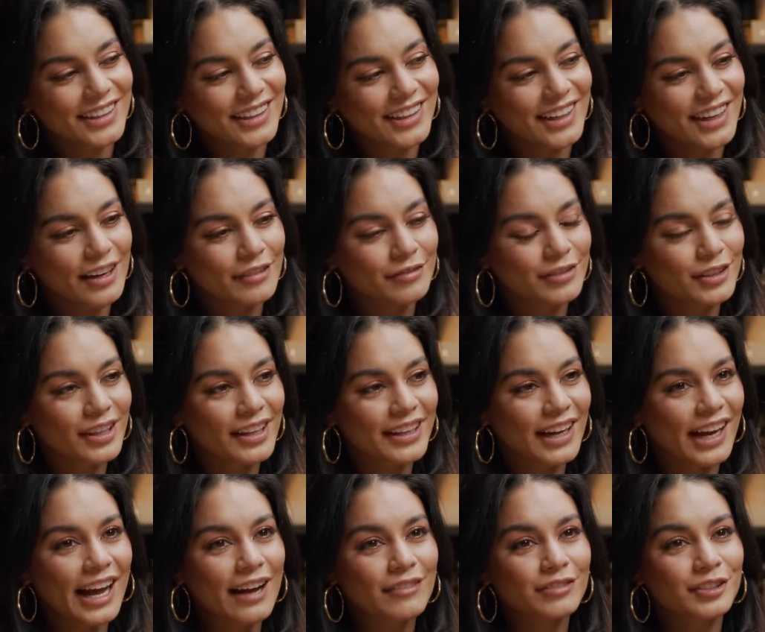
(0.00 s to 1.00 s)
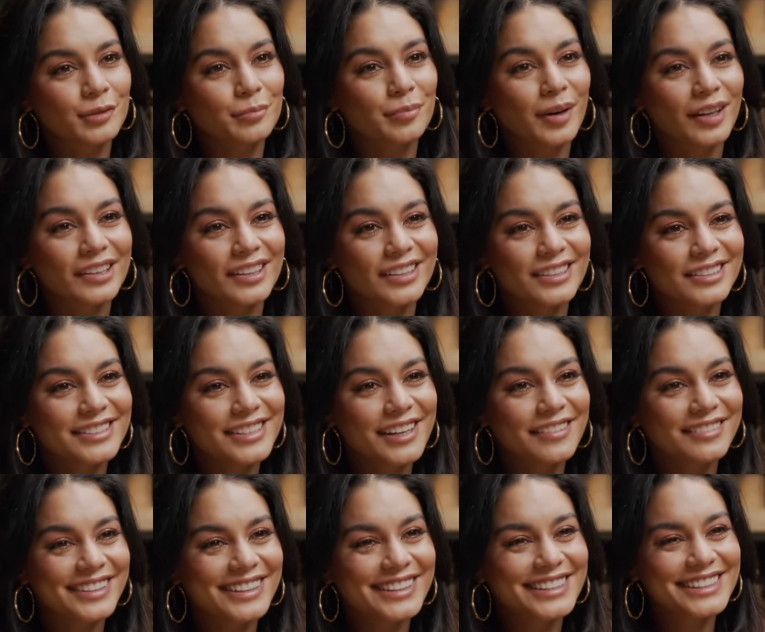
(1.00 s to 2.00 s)
I feel like I have an abundance
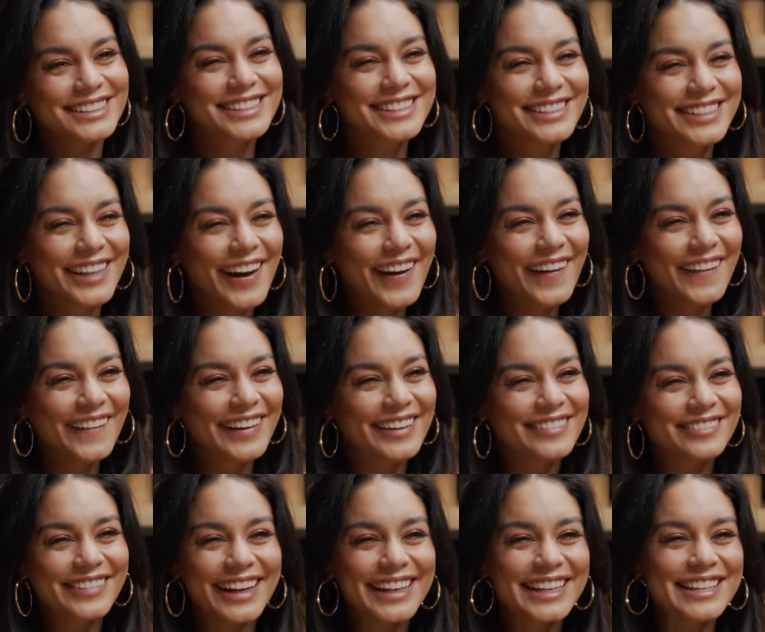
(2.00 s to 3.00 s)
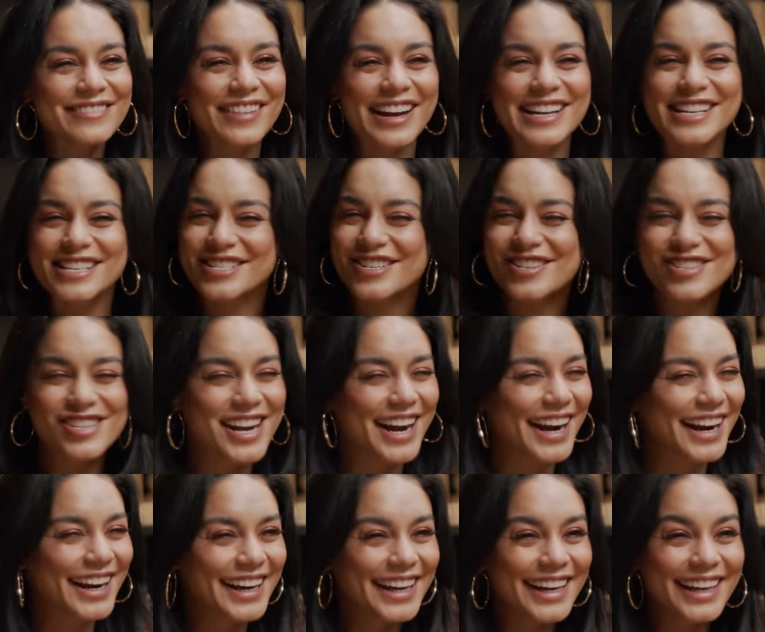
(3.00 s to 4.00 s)
of it. So I'm like, if I can
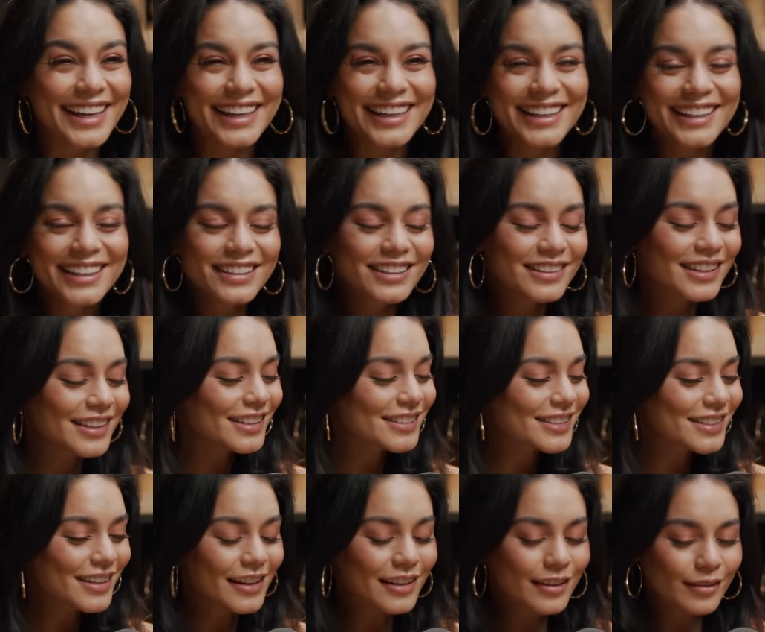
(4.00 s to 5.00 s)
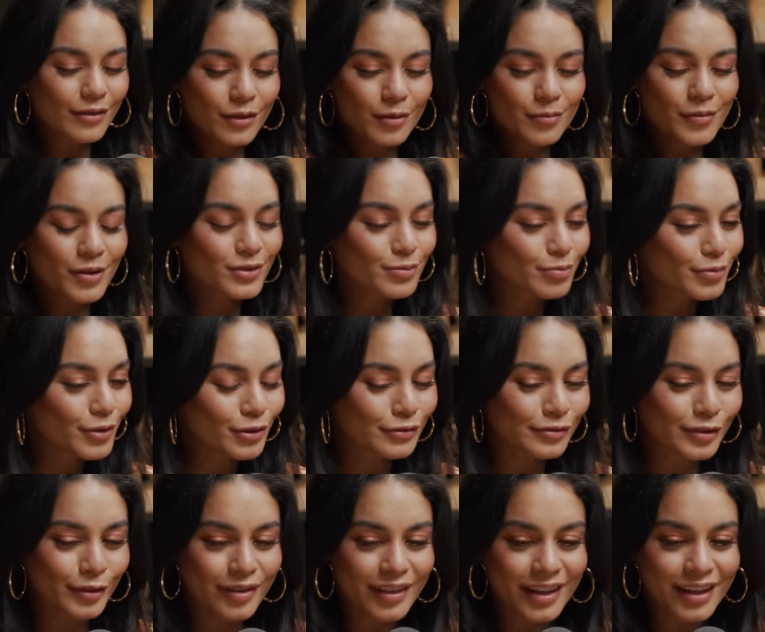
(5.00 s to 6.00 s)
share it, that's like the most
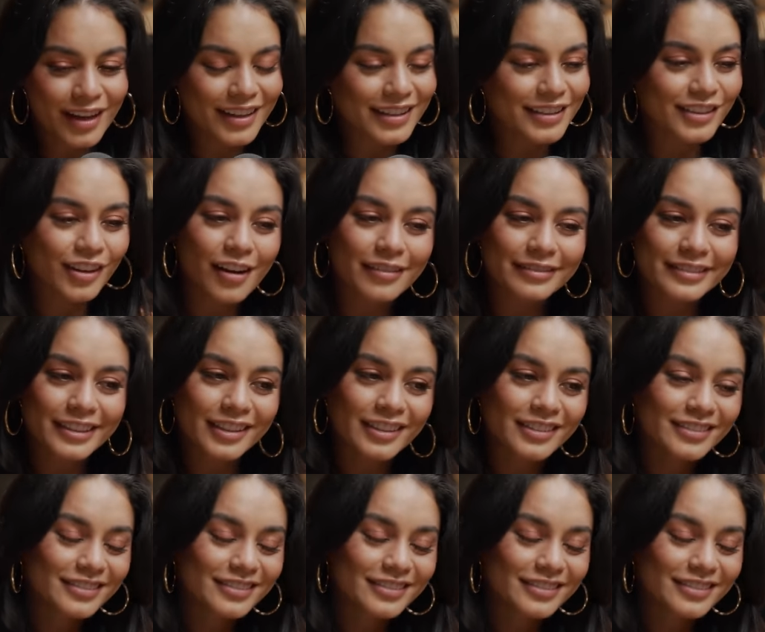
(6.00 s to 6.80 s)
beautiful thing I can offer.